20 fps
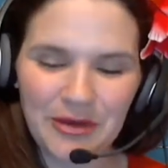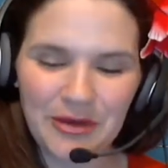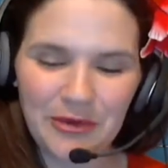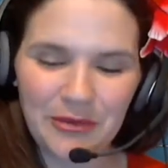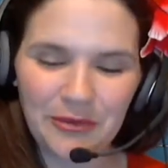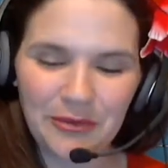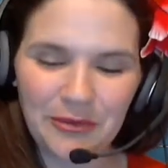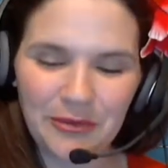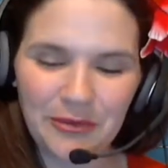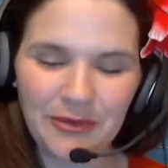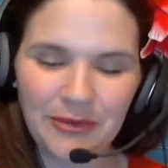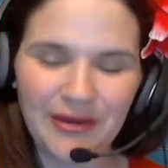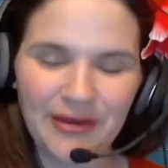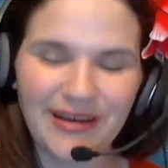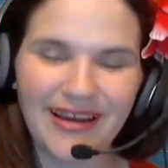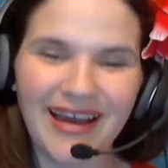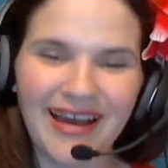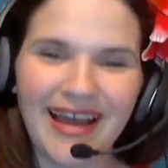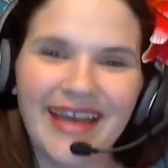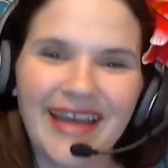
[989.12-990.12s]
So
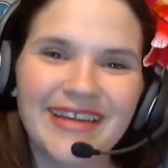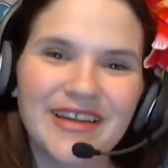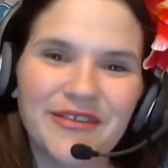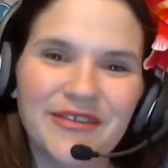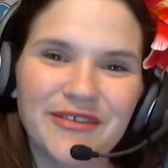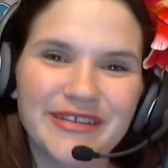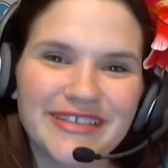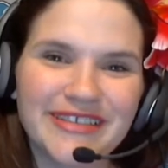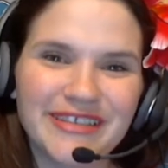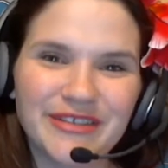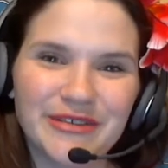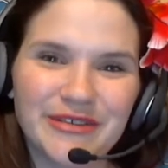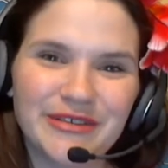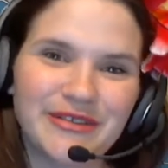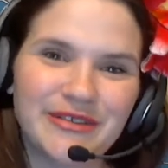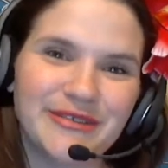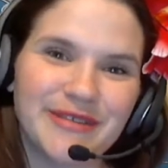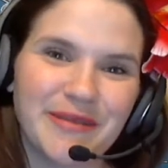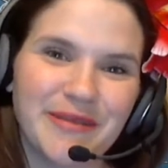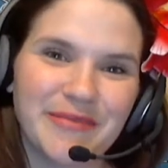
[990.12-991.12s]
I had never seen
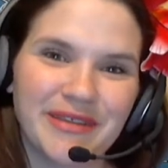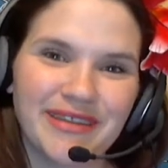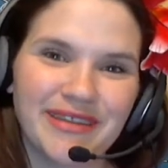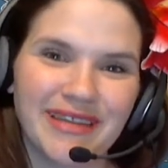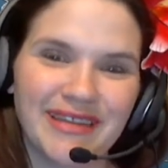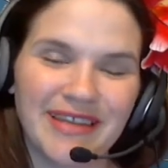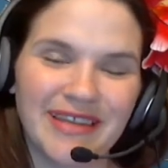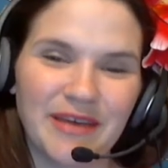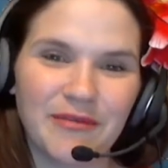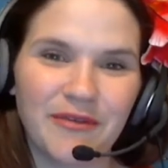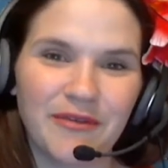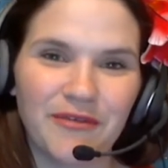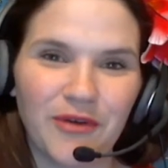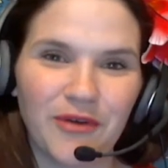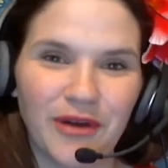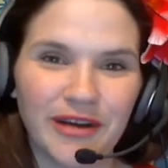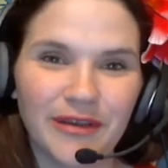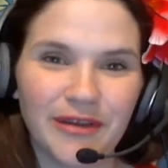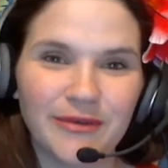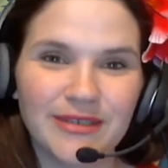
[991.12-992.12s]
her do something like that
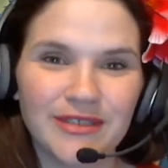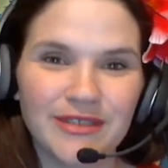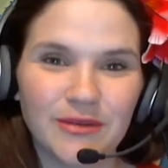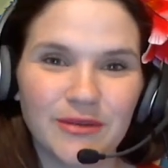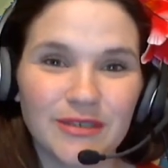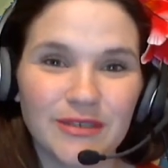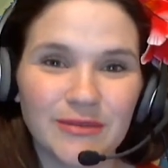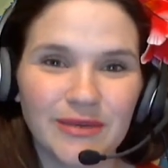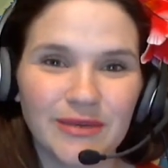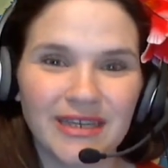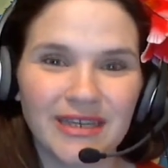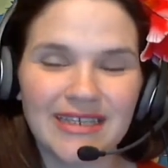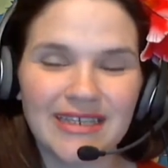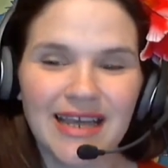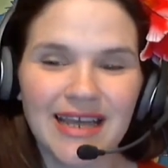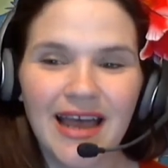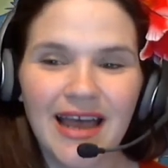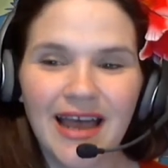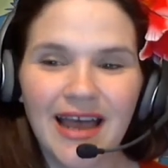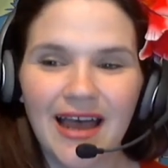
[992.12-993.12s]
before, and it was so sweet.